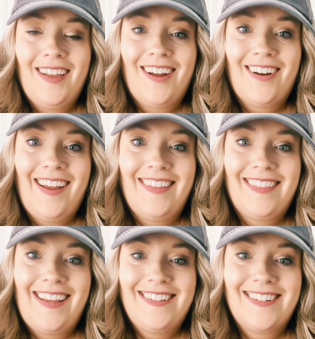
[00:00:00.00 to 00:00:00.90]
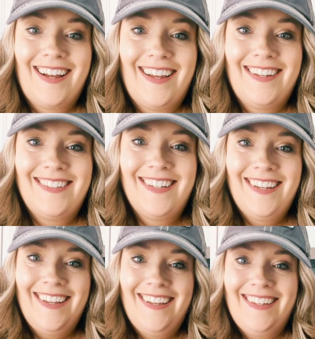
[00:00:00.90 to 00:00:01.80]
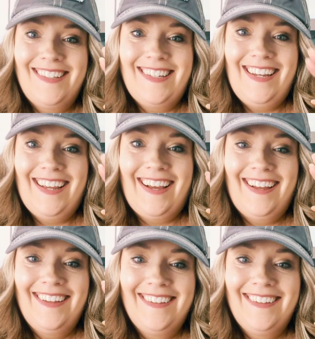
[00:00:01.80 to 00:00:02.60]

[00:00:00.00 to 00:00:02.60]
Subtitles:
All right, thanks guys. See ya.